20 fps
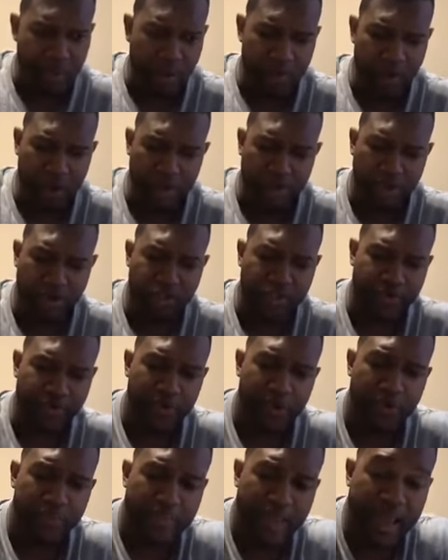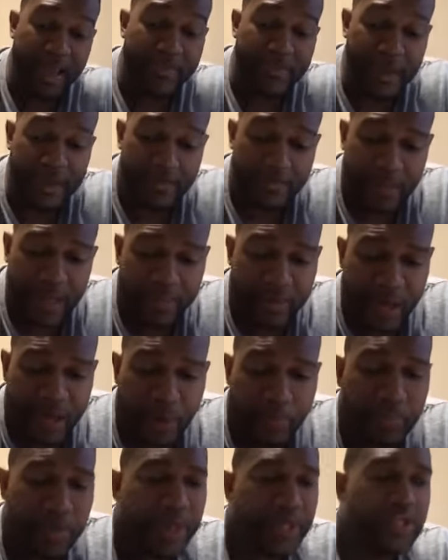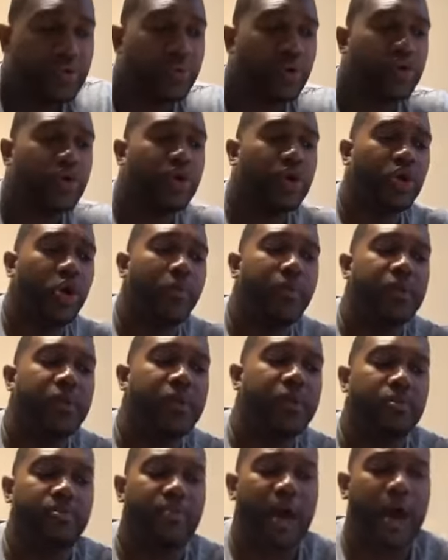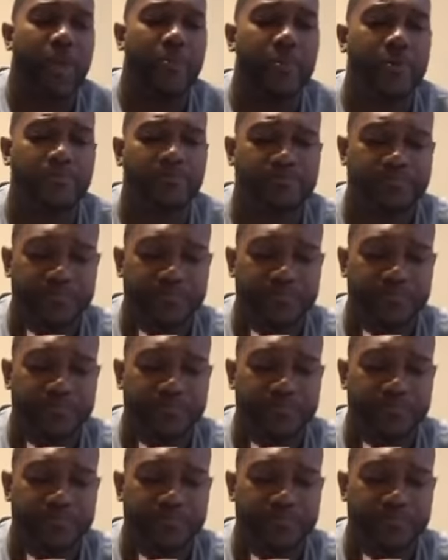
but those of you who maybe maybe at a place where you can open up your Bible